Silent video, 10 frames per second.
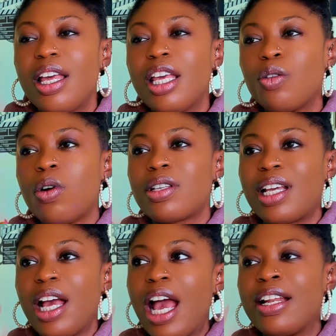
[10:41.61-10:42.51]
it was,
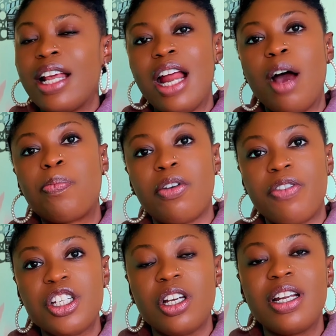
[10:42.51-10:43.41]
and then her
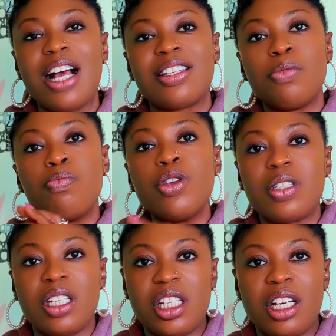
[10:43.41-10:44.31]
profession as a
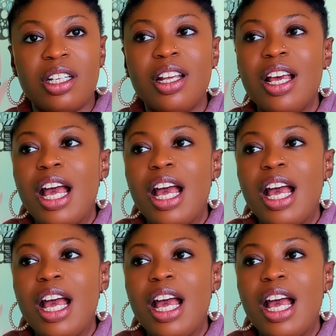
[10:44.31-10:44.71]
musician,